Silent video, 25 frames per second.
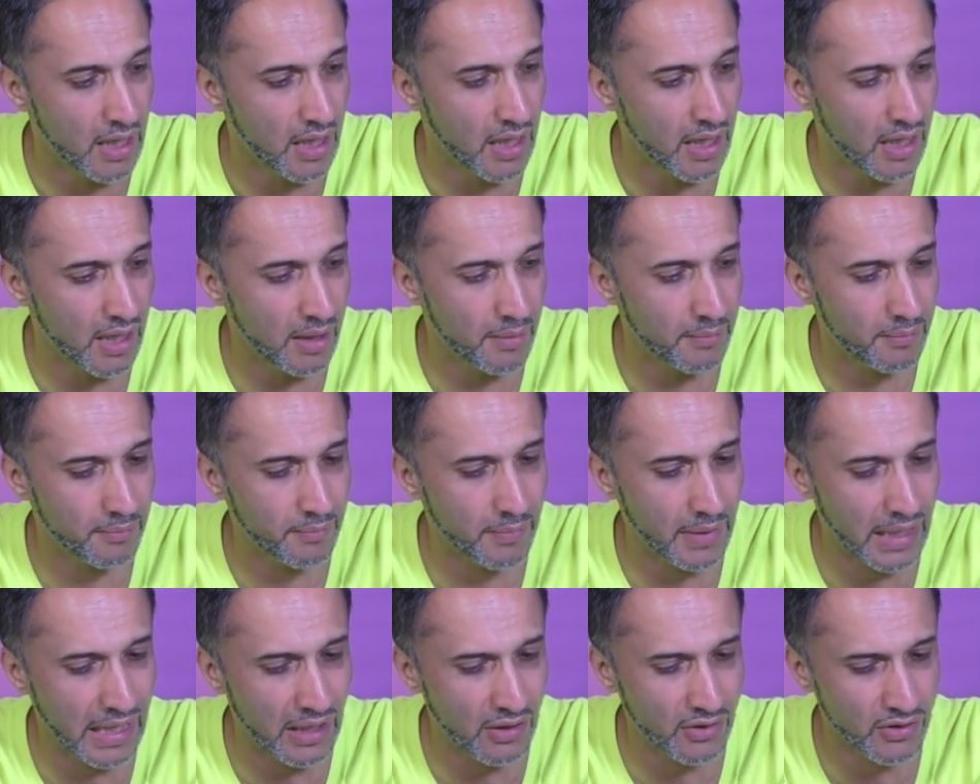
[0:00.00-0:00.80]

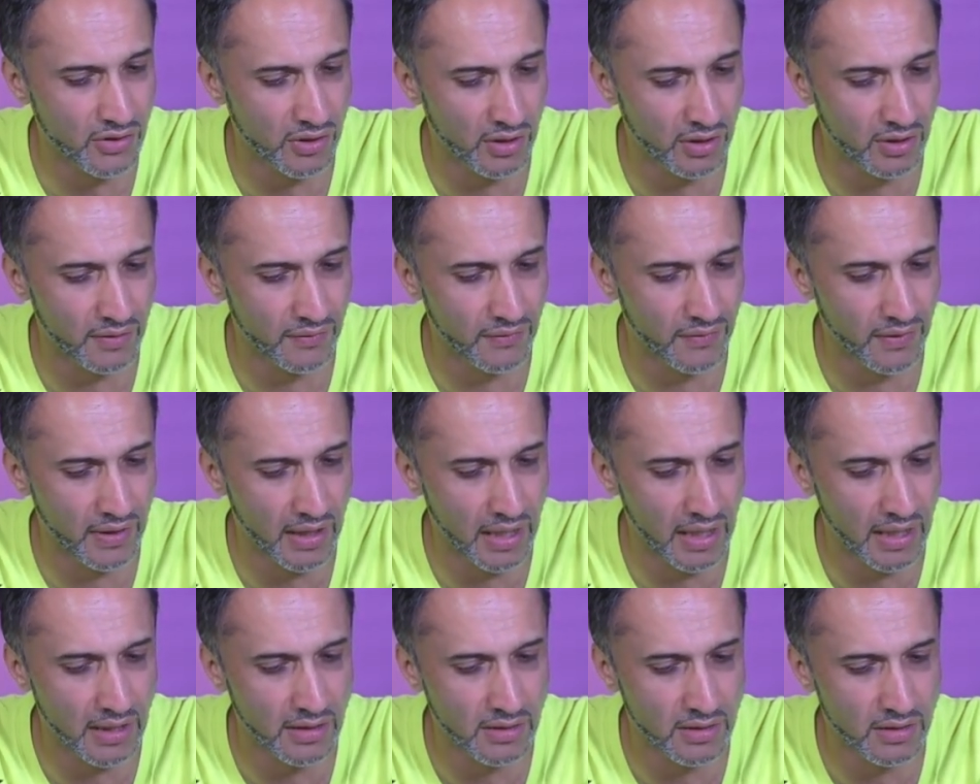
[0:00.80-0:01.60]
Um, outside of
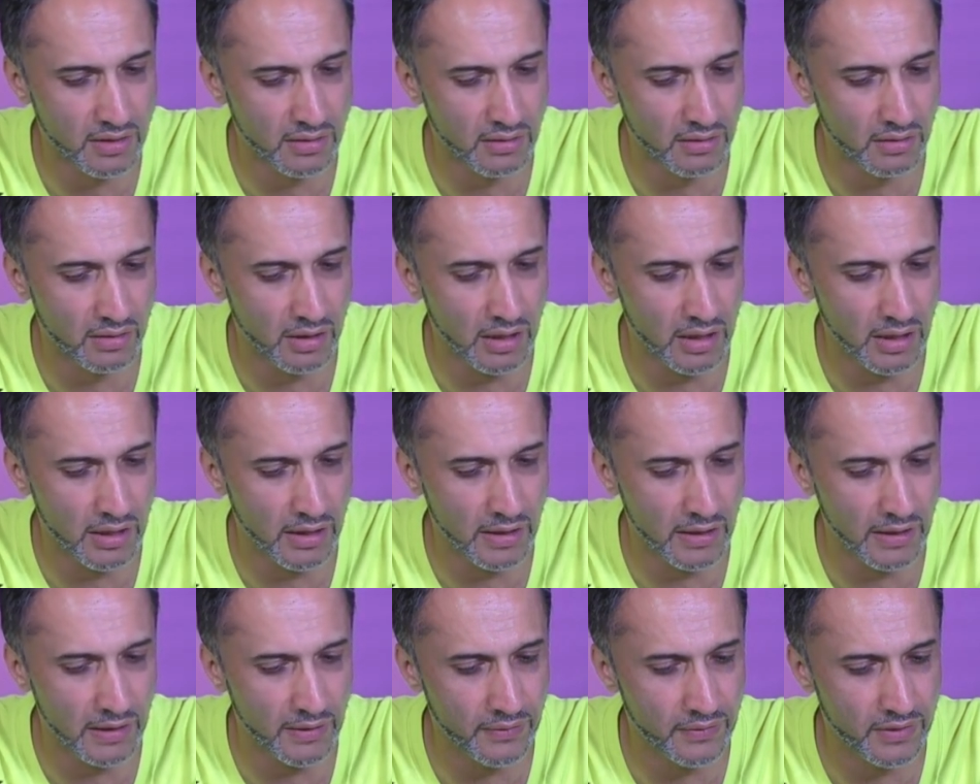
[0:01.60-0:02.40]
that,
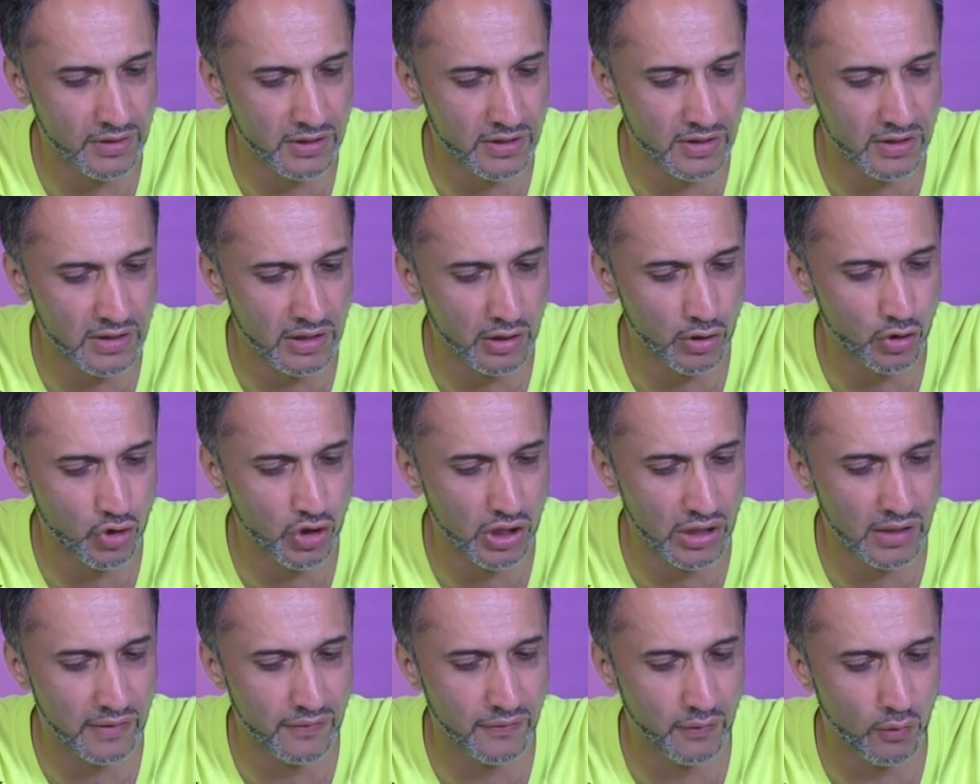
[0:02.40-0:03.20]
uh, this is a
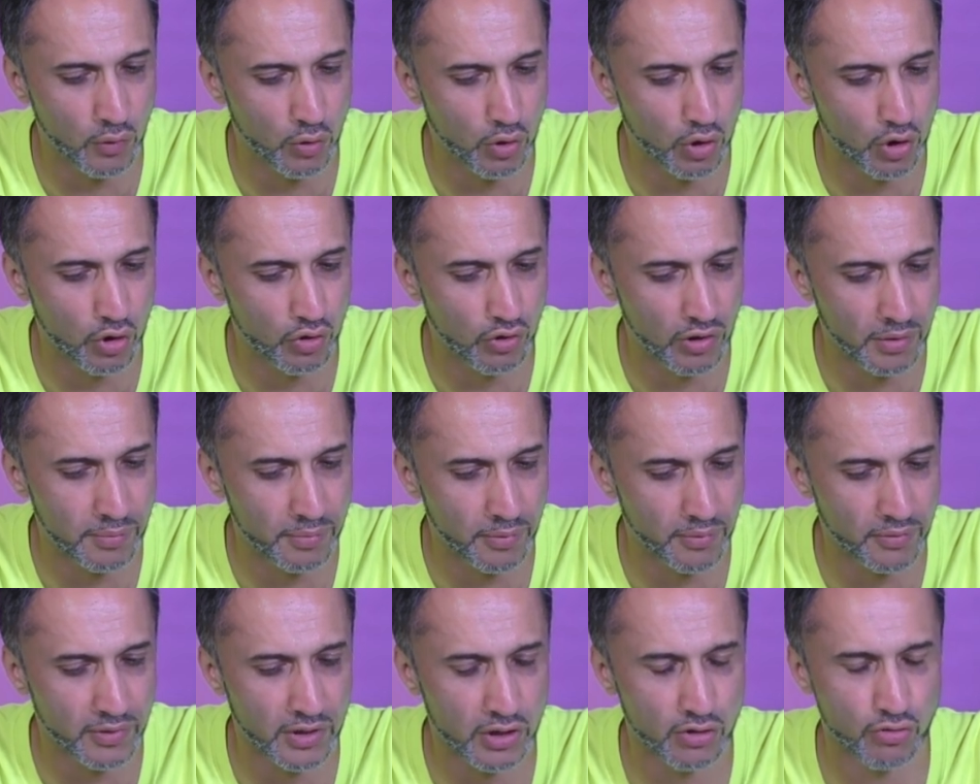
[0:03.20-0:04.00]
G4
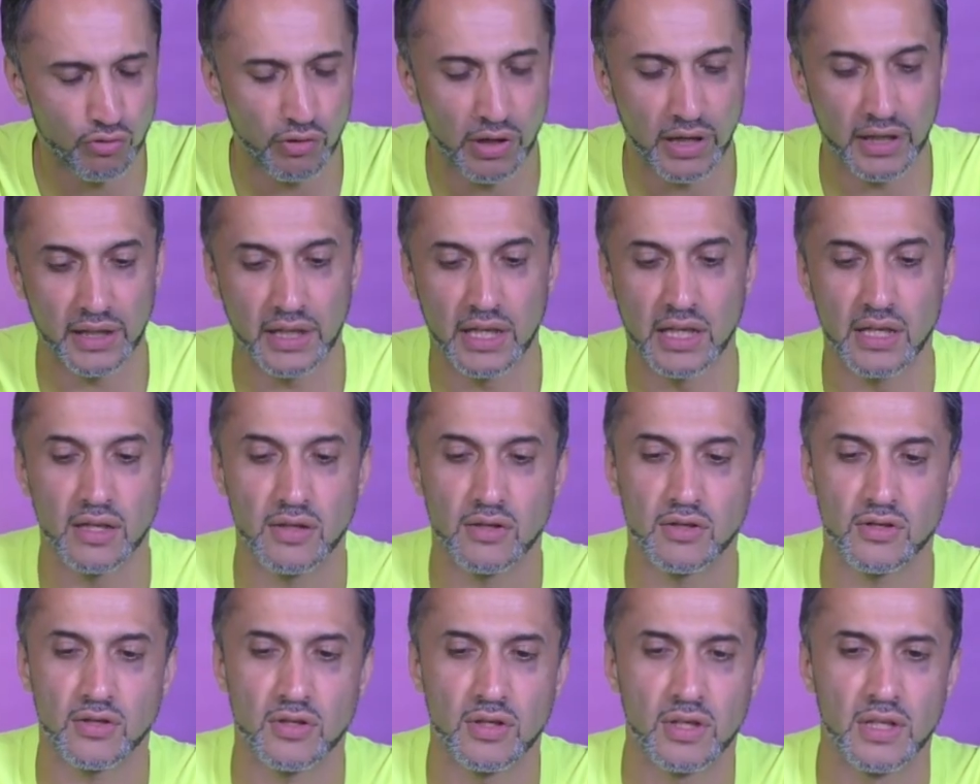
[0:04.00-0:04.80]
grip on this racket.